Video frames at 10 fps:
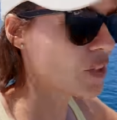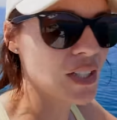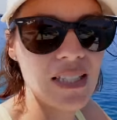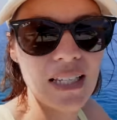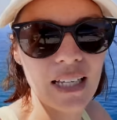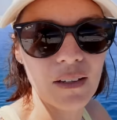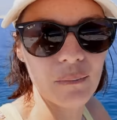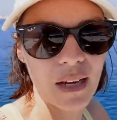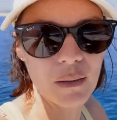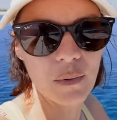can see
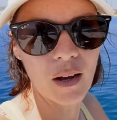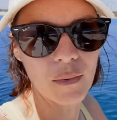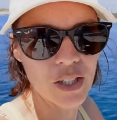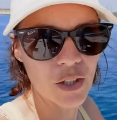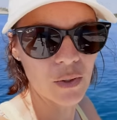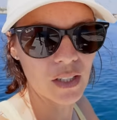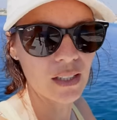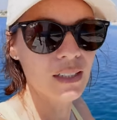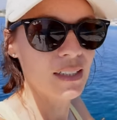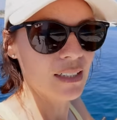maybe behind my shoulder